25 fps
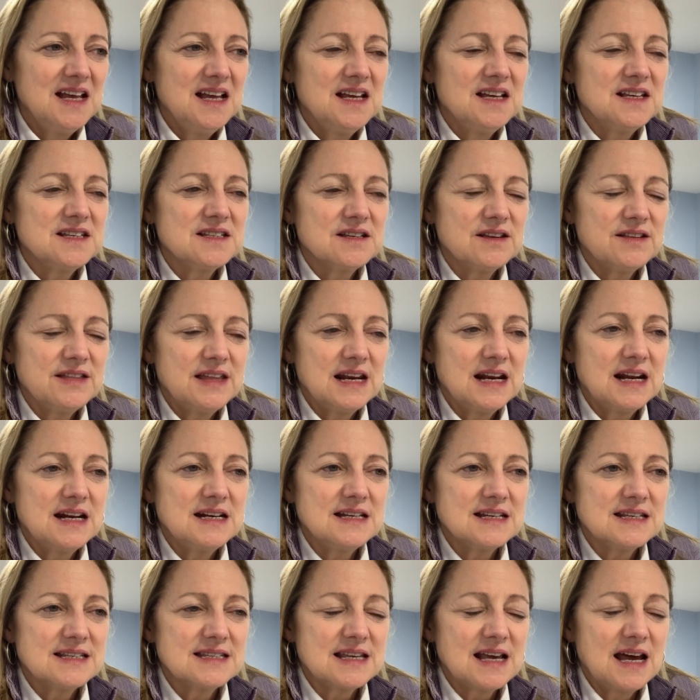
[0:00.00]
So then I
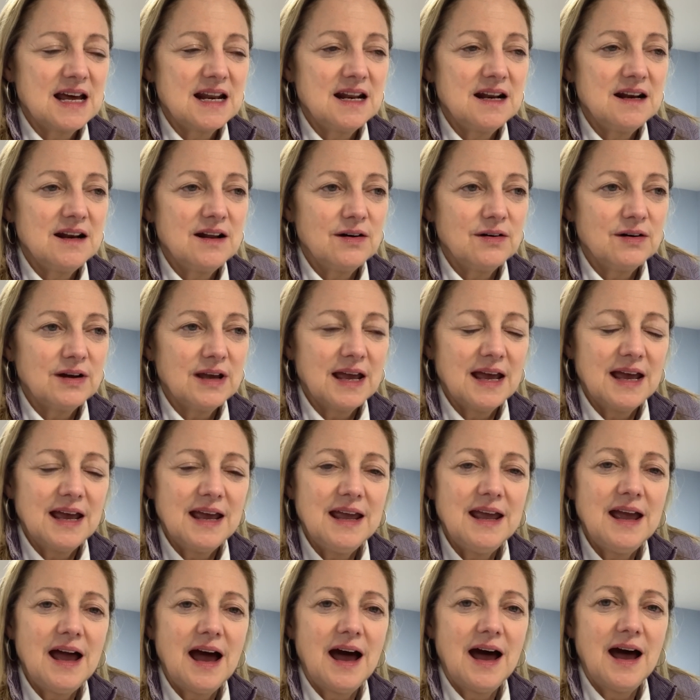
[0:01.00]
decided,
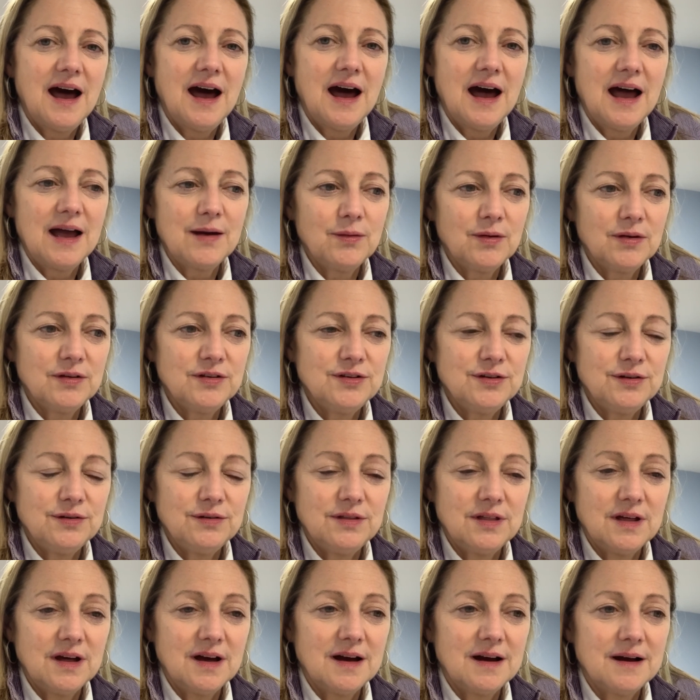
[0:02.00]
okay, I will
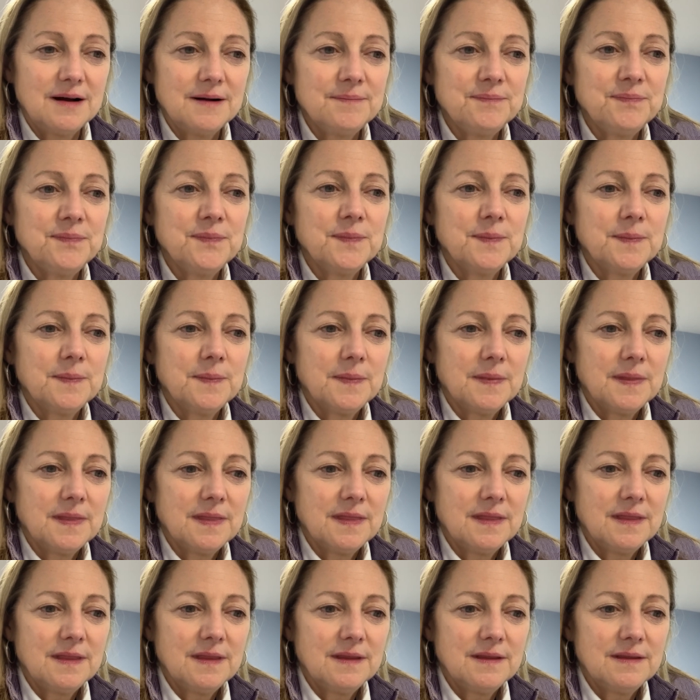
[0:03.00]
do the
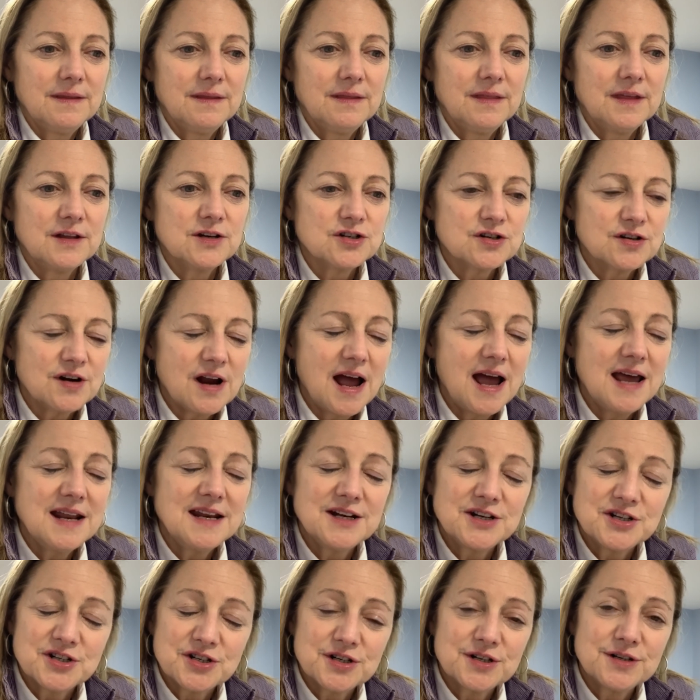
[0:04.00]
tried
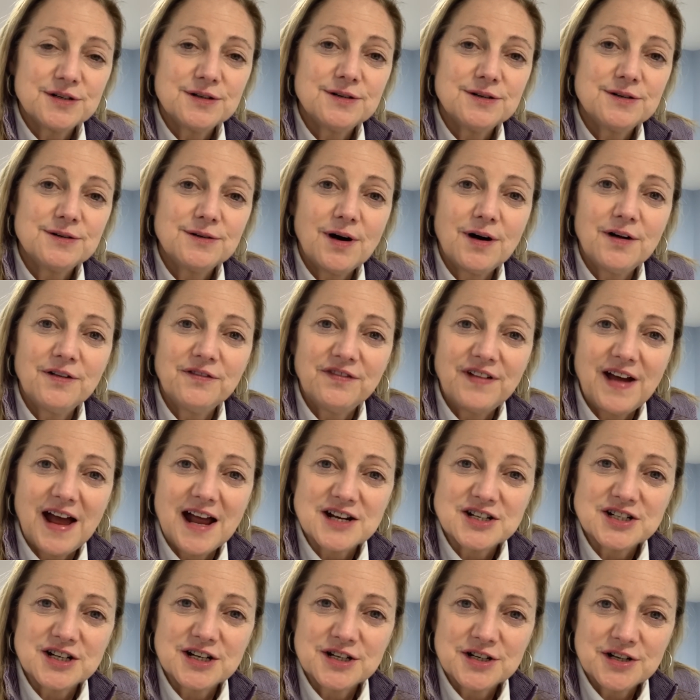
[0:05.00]
and true
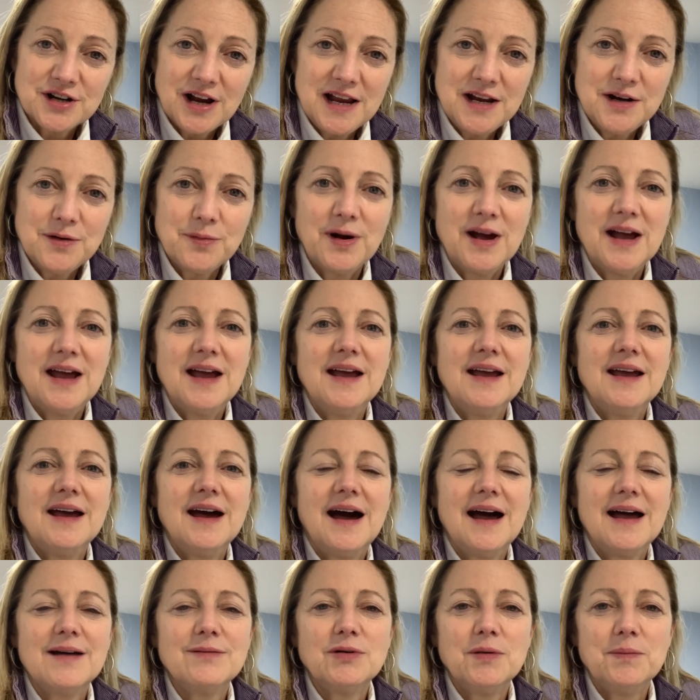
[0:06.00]
old-fashioned trained way.
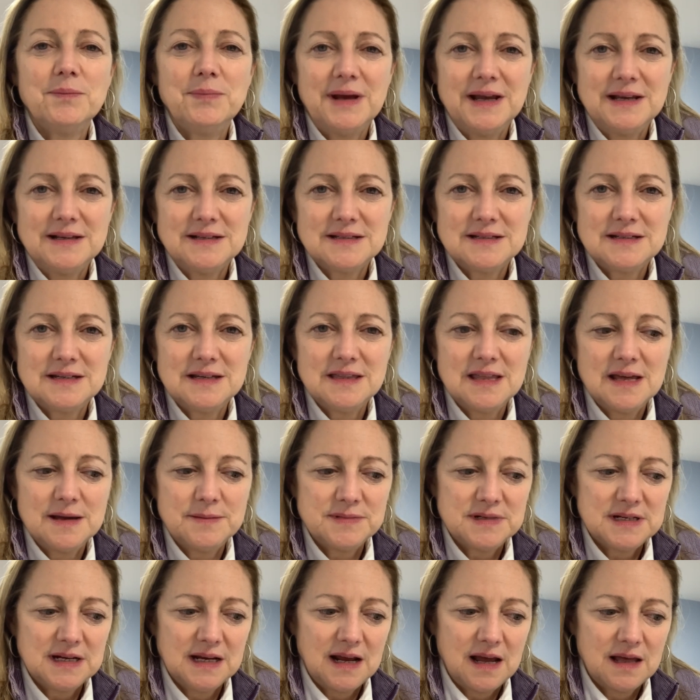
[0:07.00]
I will baste them
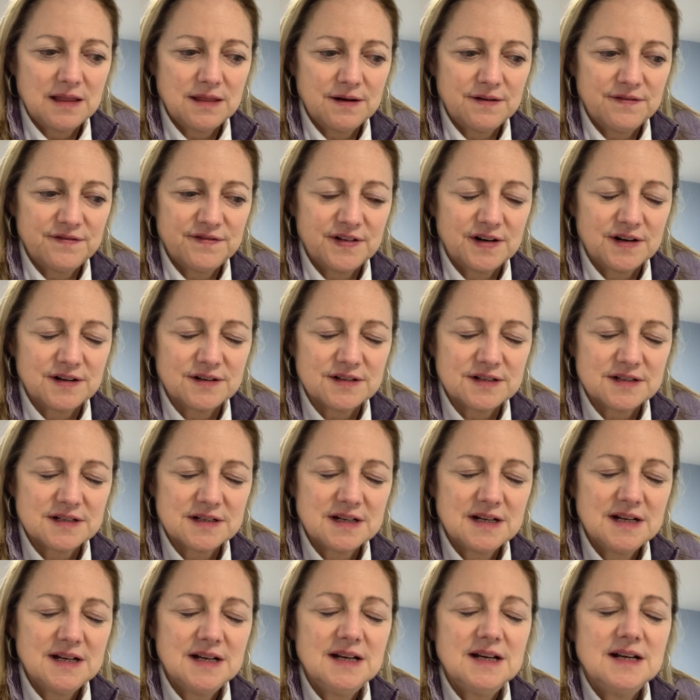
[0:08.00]
together first.
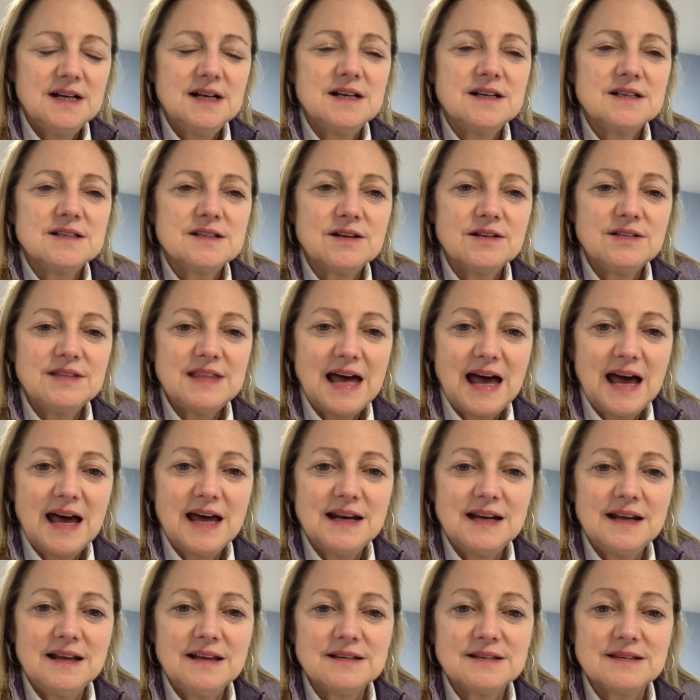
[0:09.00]
So
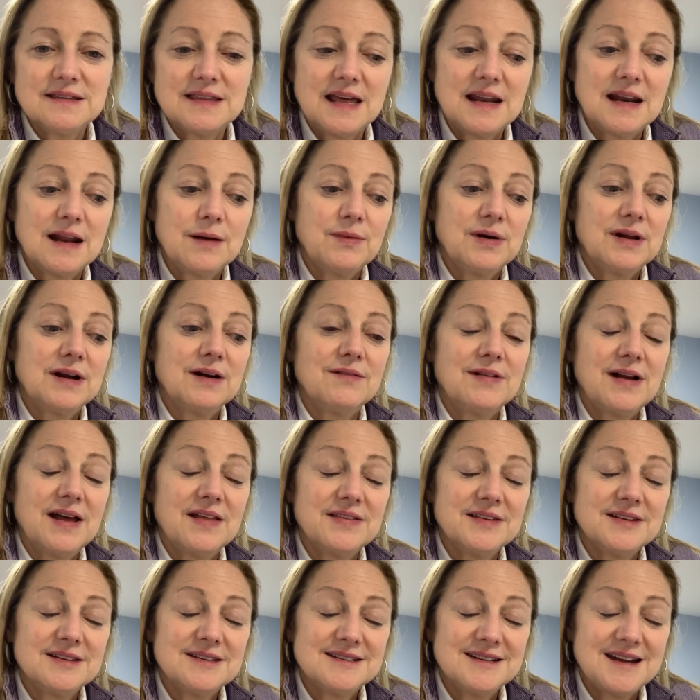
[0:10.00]
that is, then I went
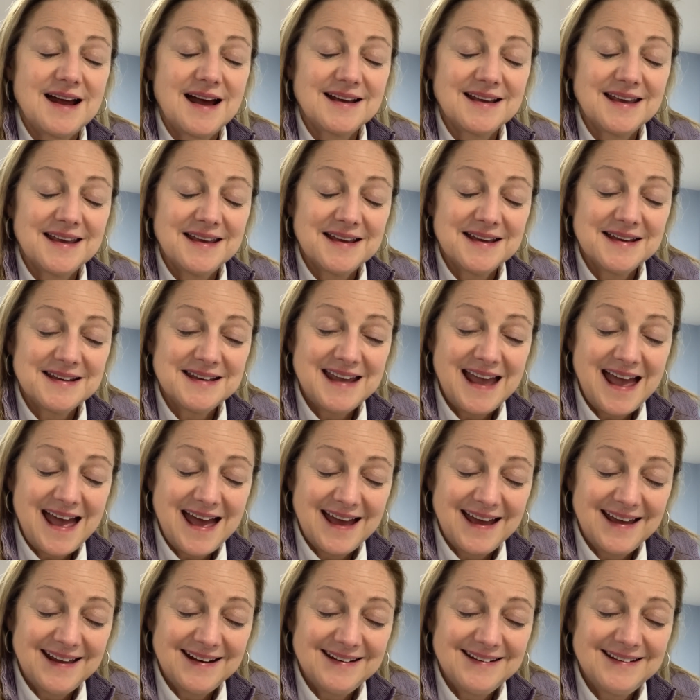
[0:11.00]
around the stocking
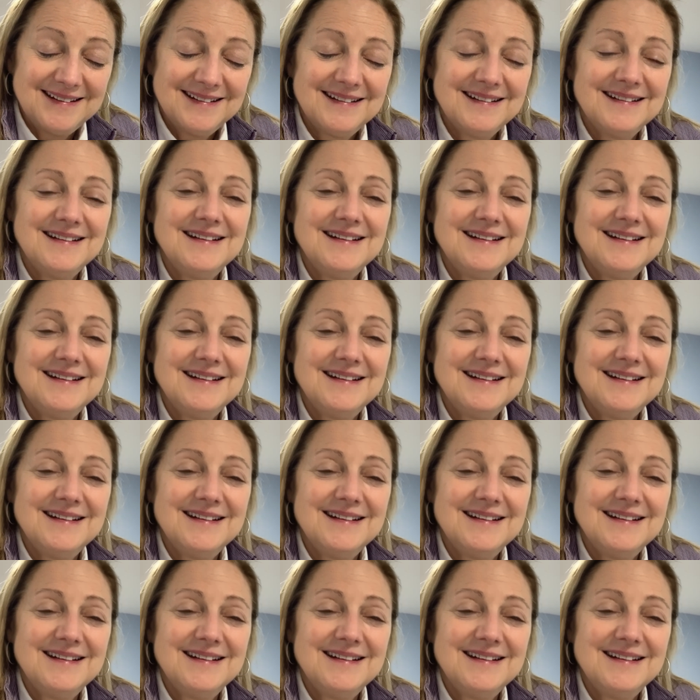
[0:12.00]
again